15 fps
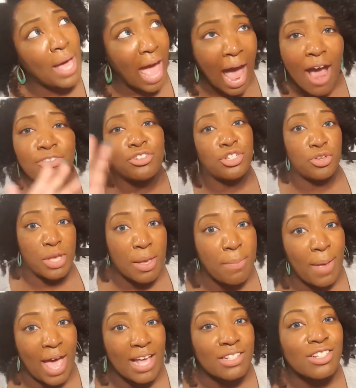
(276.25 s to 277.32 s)
But after you
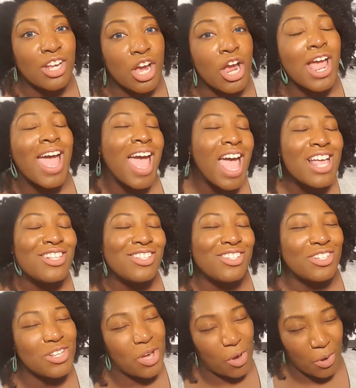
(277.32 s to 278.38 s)
get past her,
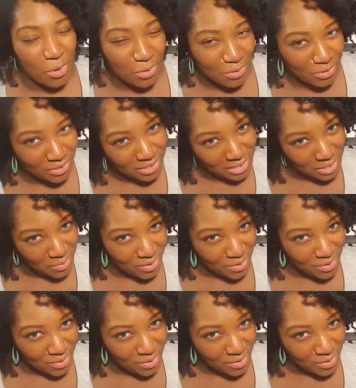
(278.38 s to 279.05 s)
it's totally